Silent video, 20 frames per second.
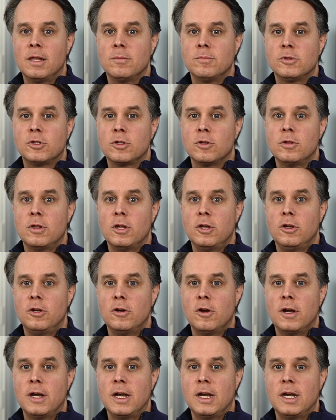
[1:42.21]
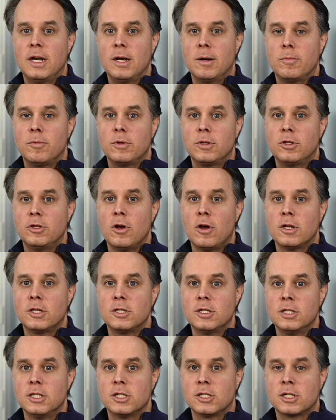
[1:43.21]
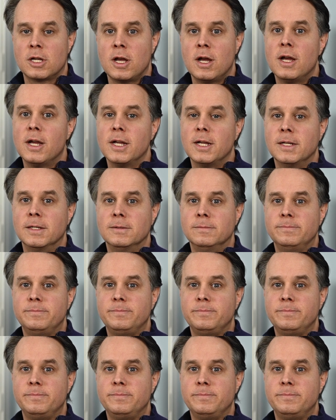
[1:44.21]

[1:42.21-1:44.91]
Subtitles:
them so that you're not ending up with dots in the sky.